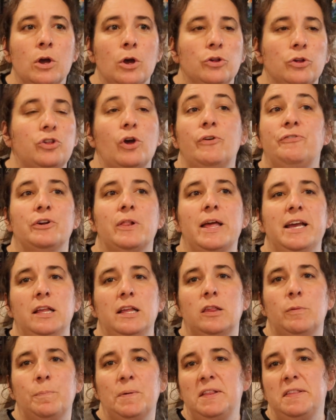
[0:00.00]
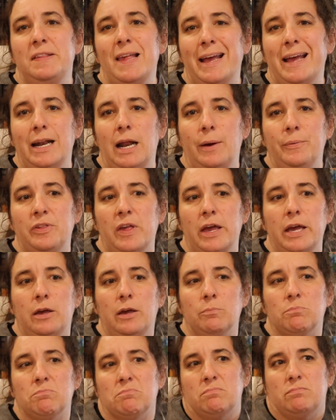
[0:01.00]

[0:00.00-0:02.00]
So for like a split second, I was like,